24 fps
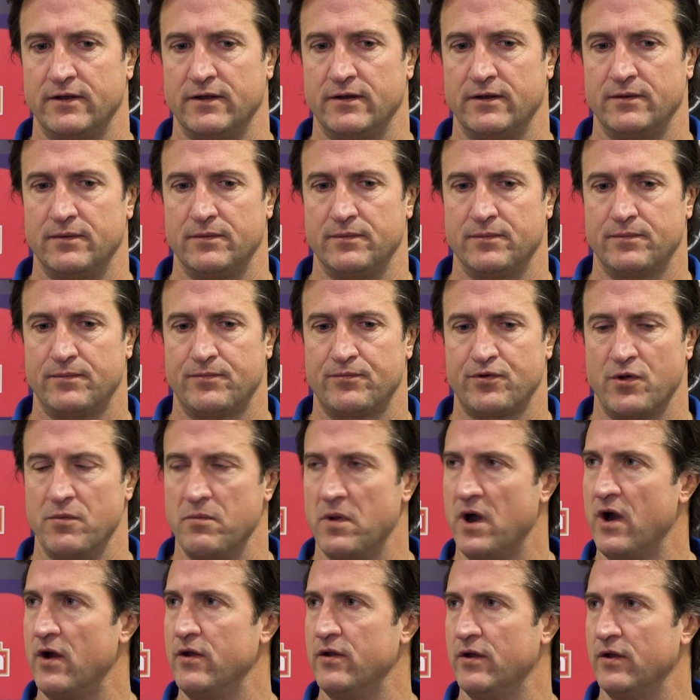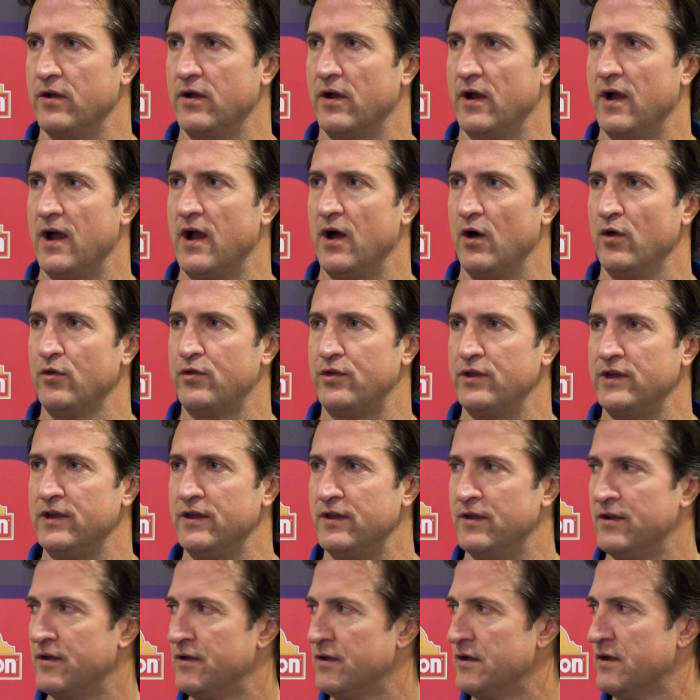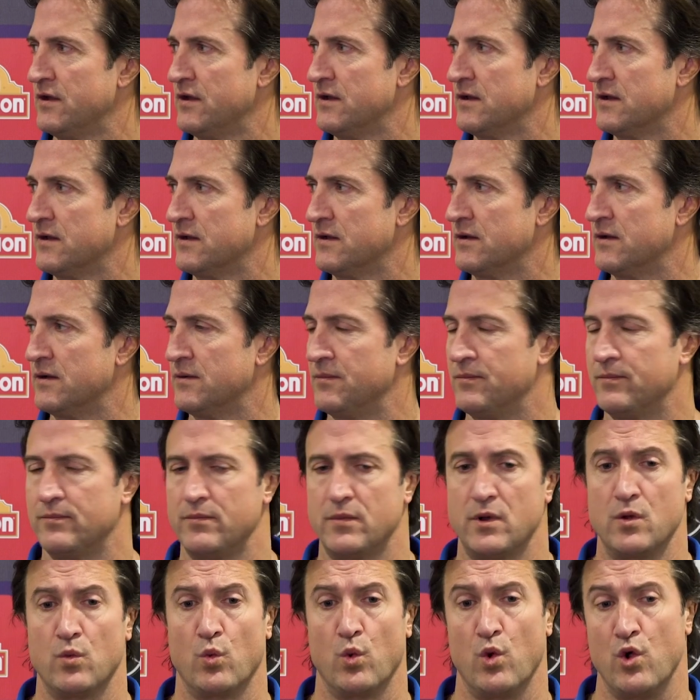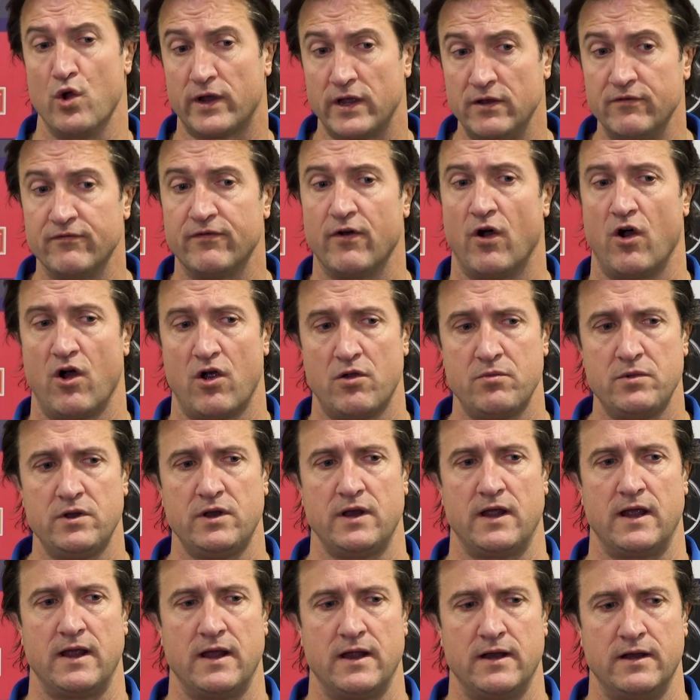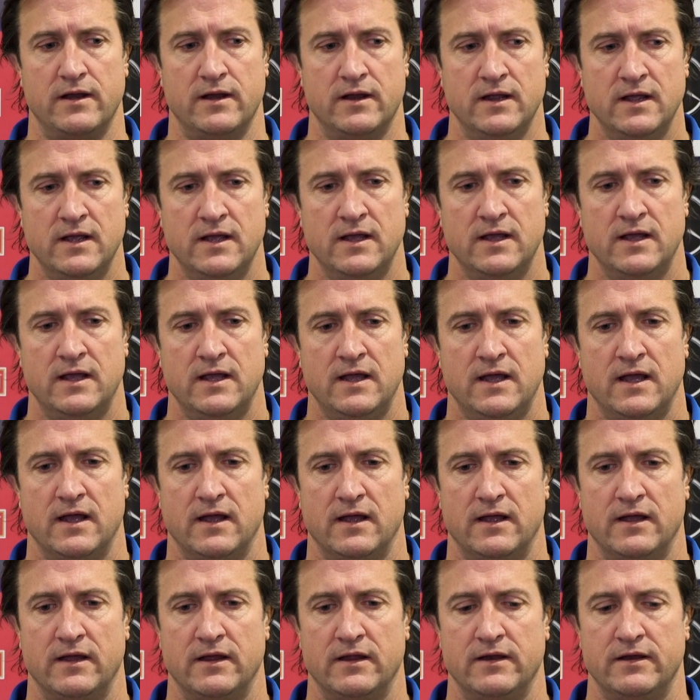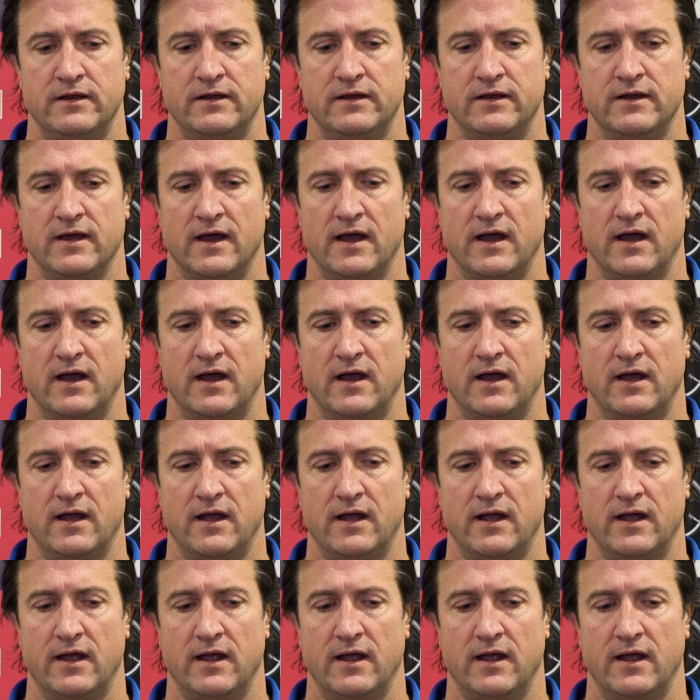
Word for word: and promote a, a healthy um, work environment and and uh,